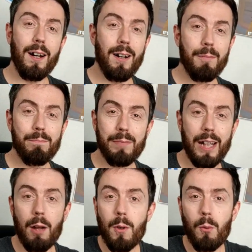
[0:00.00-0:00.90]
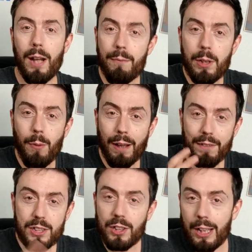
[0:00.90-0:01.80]
are, you know, whenever you
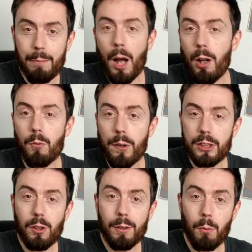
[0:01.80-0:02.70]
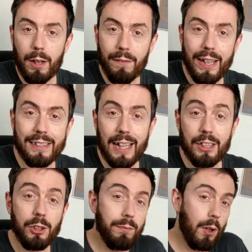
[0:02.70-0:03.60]
have the same hardware inside one of these
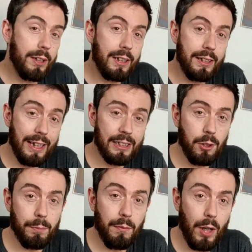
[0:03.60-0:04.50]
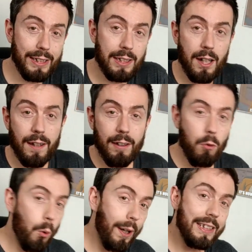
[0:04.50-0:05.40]
as you find in a desktop device,
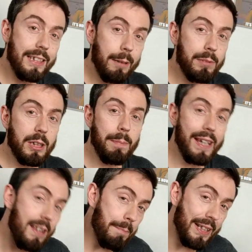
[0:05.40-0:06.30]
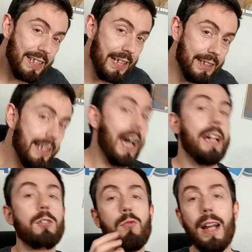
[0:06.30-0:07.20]
there always seems to be the business tax.